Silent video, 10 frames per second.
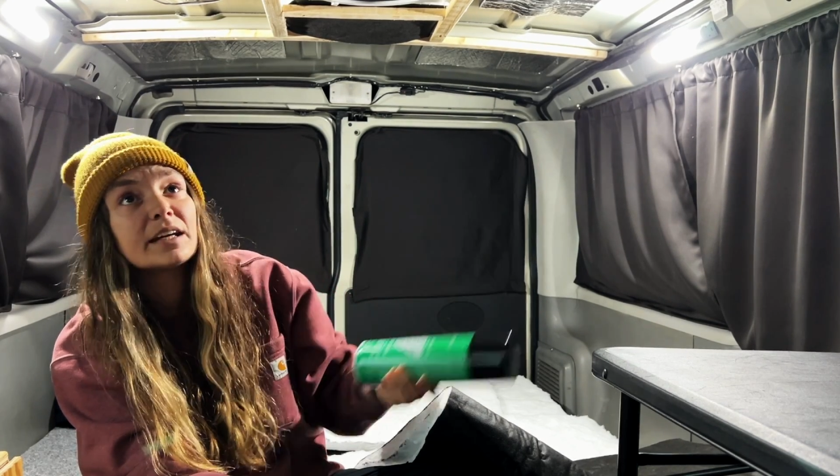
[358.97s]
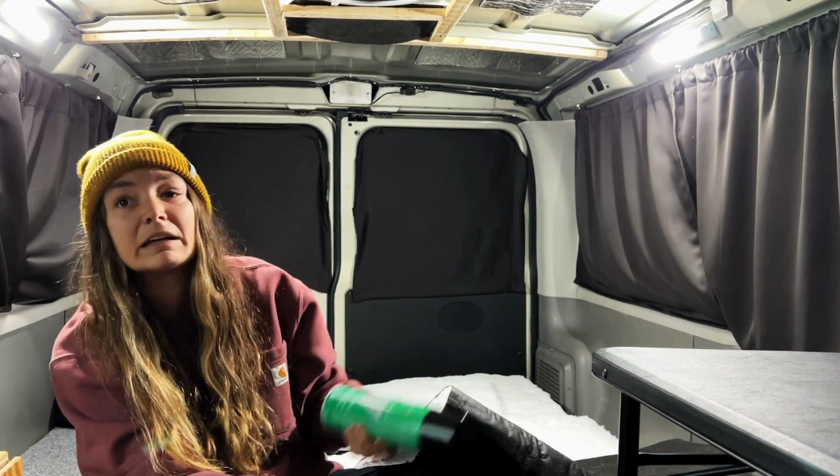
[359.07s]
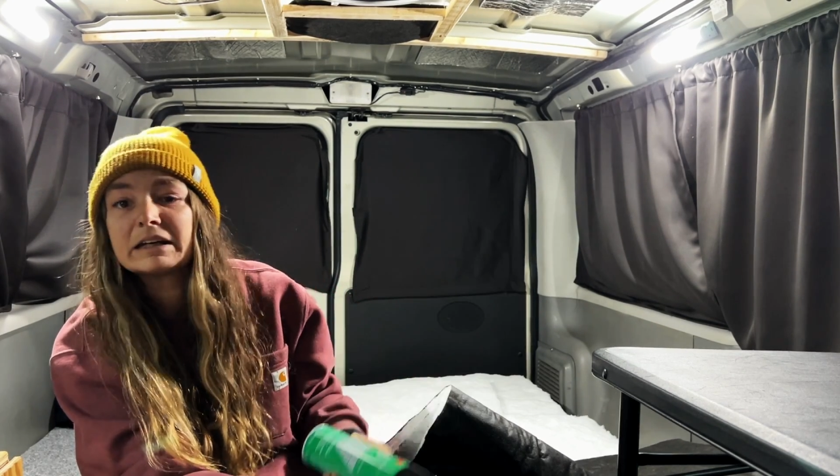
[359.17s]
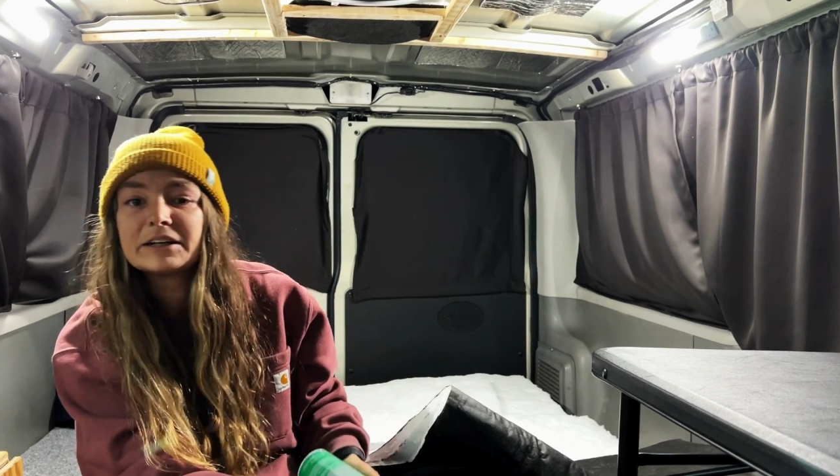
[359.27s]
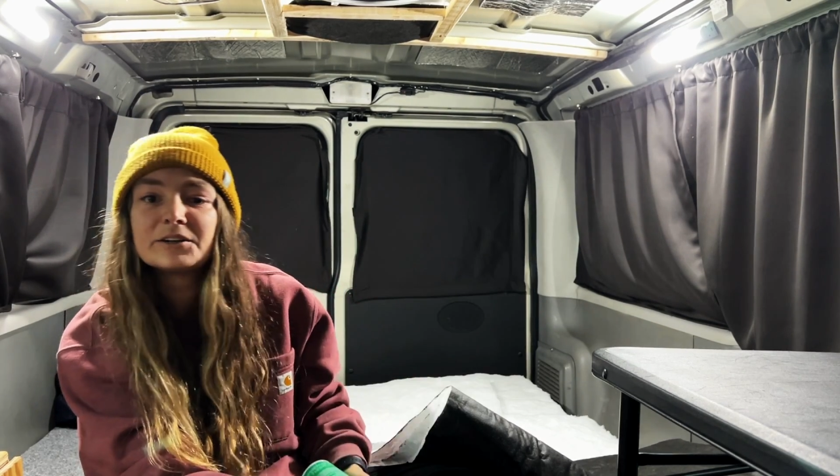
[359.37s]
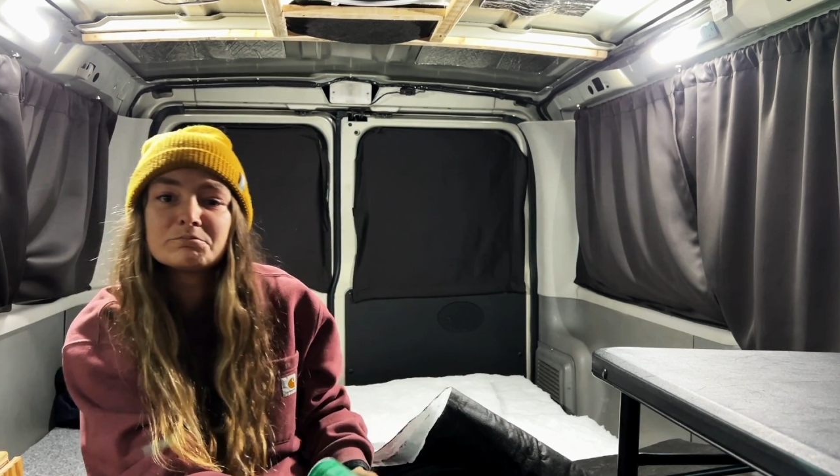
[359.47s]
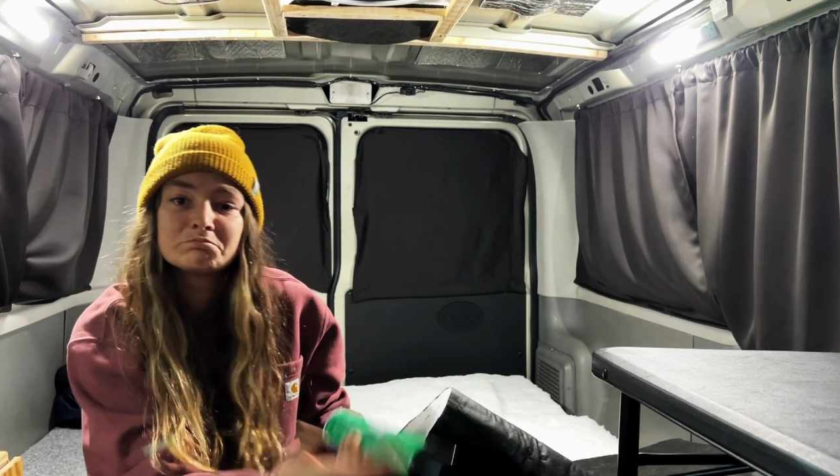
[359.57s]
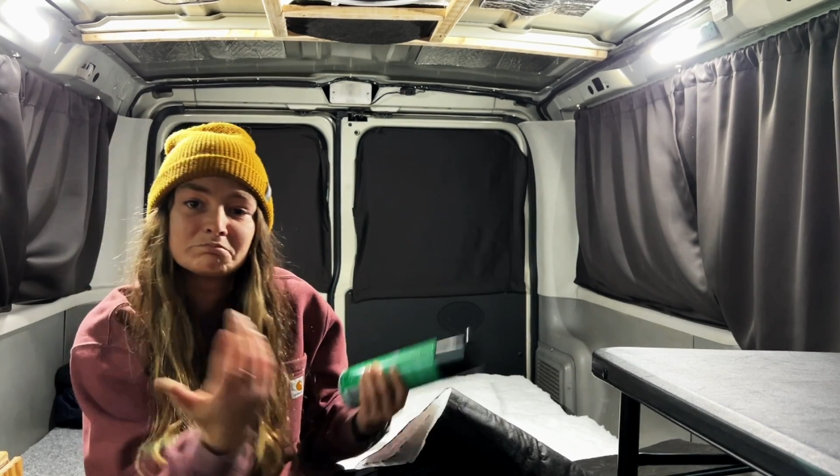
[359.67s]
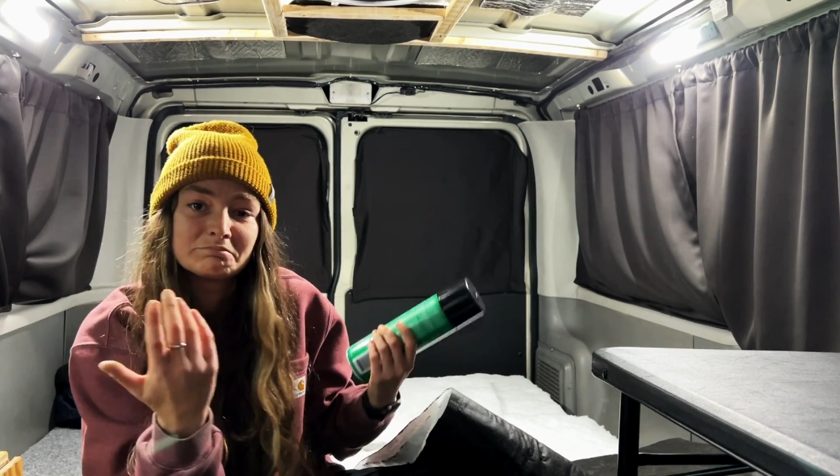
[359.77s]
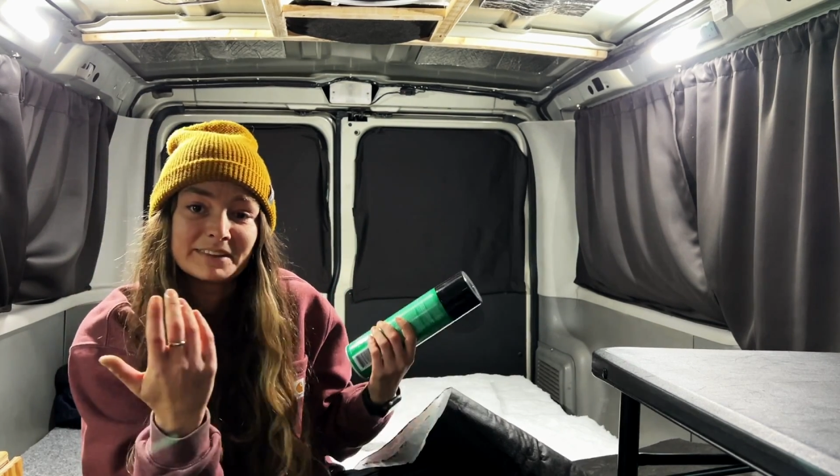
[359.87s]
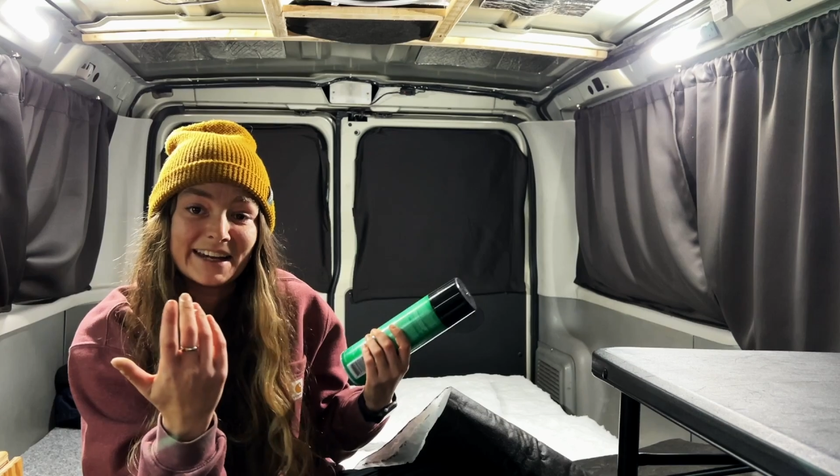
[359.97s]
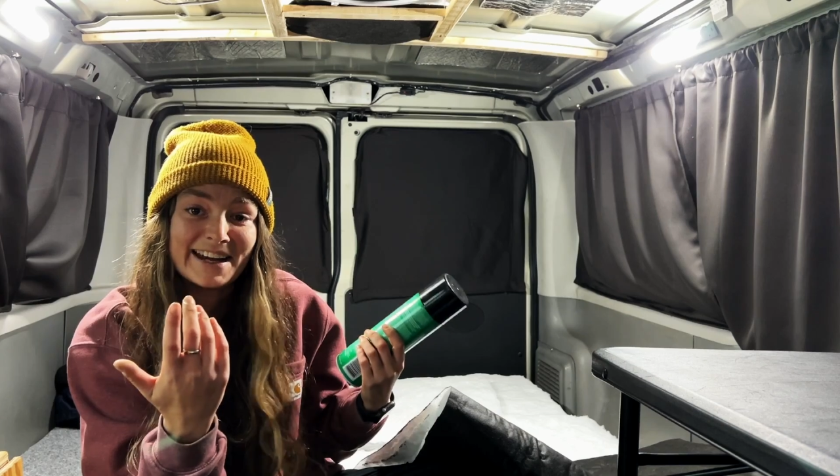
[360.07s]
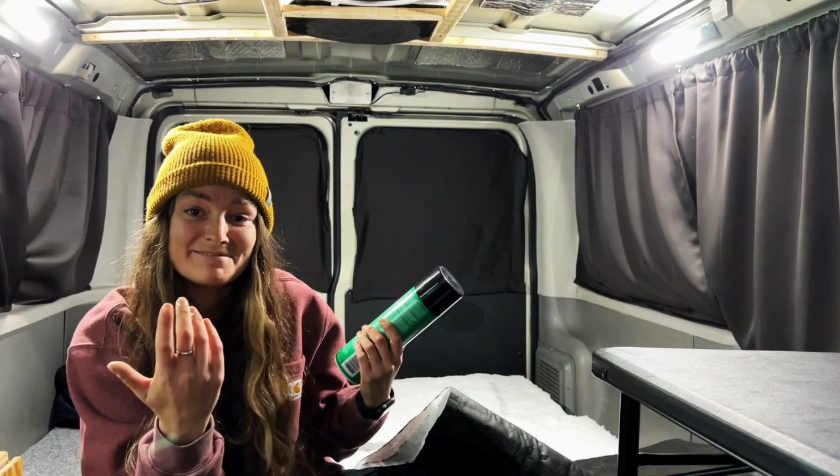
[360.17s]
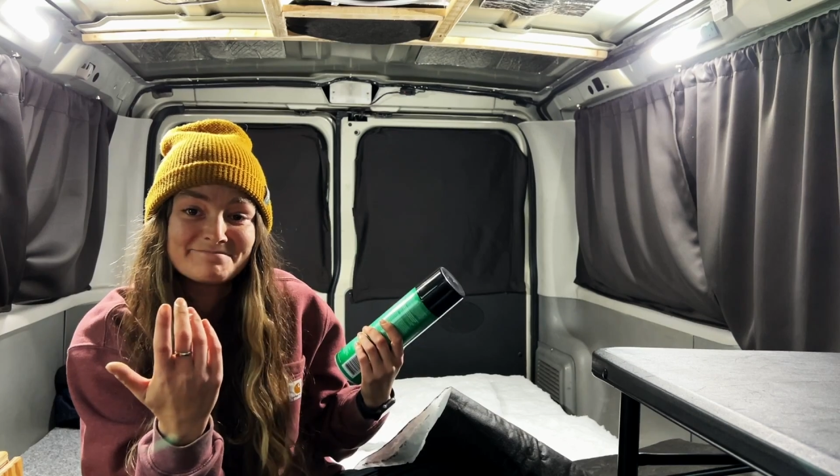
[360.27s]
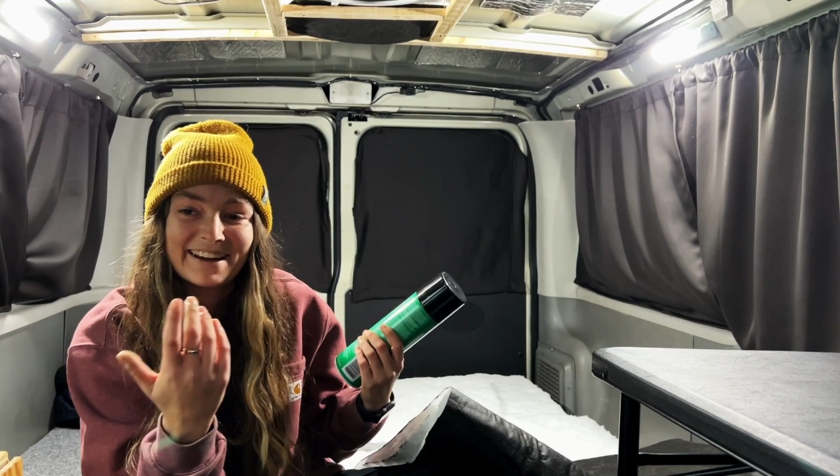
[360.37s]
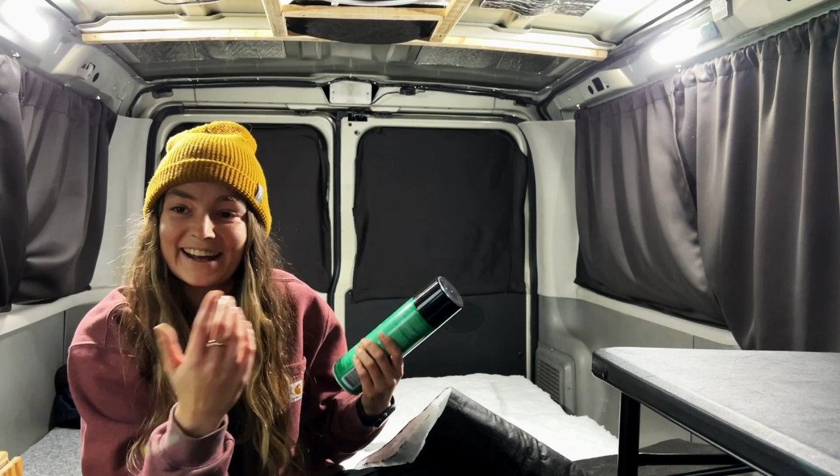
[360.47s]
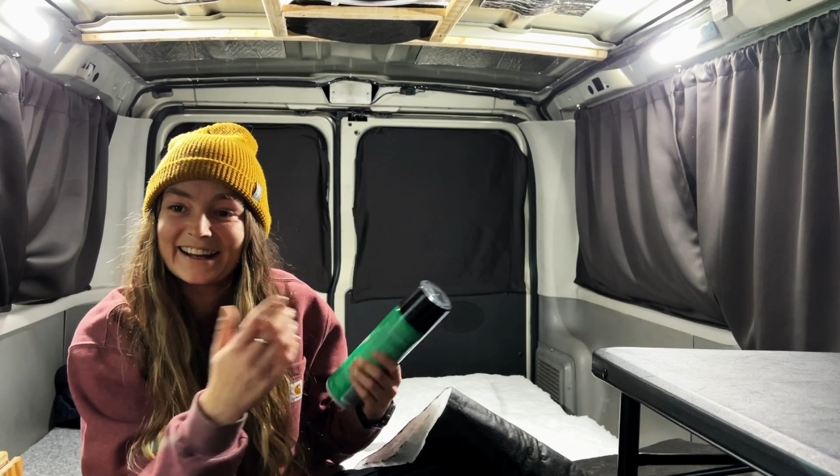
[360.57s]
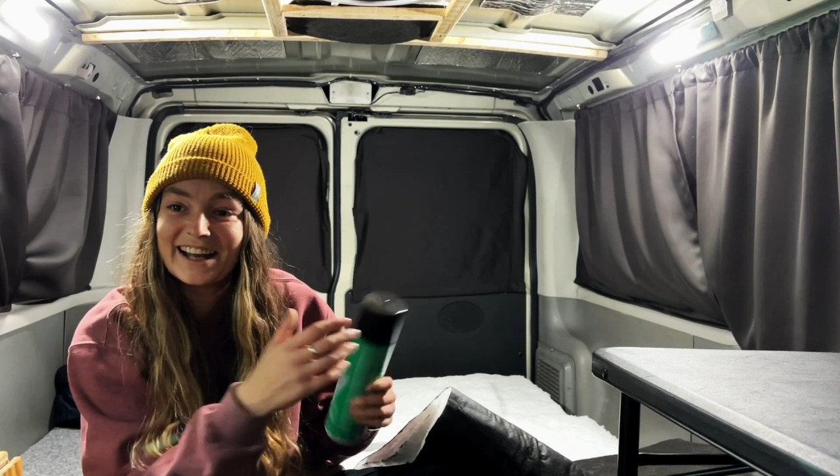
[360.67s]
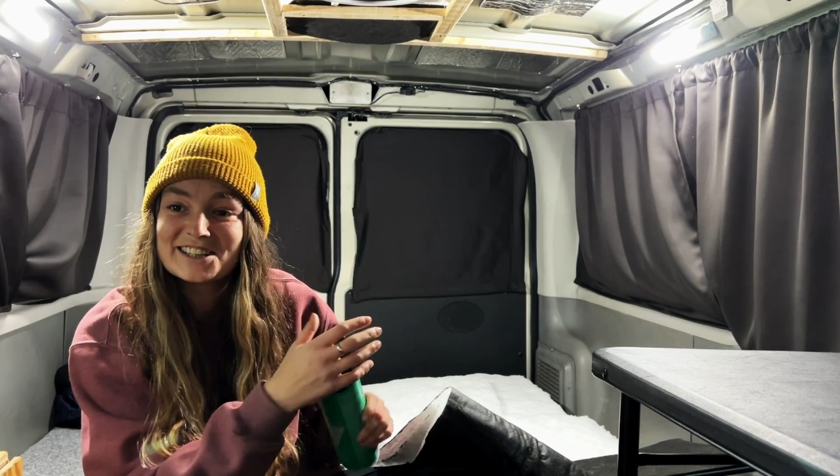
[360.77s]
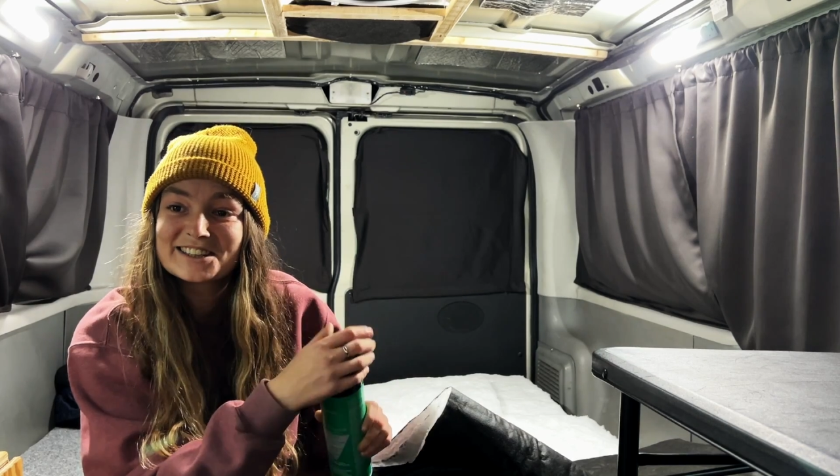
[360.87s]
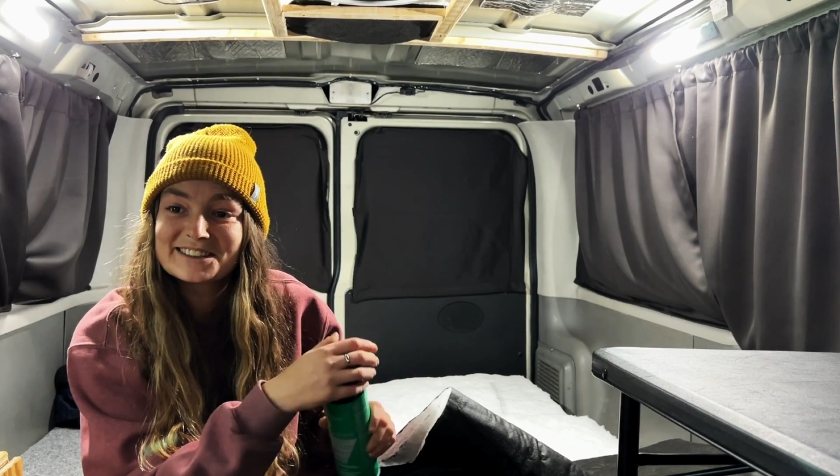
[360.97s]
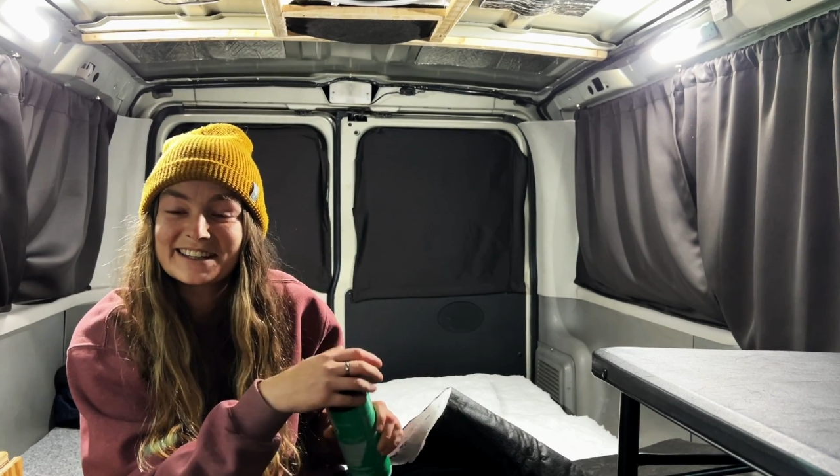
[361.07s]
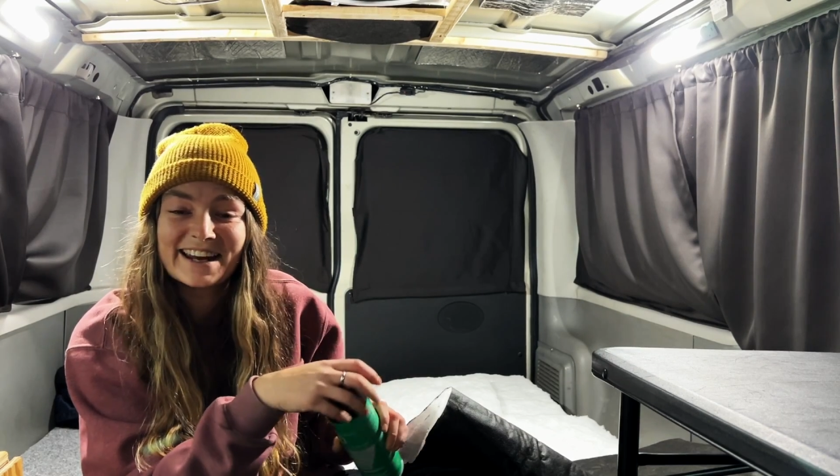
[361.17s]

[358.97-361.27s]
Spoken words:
And yeah, I guess the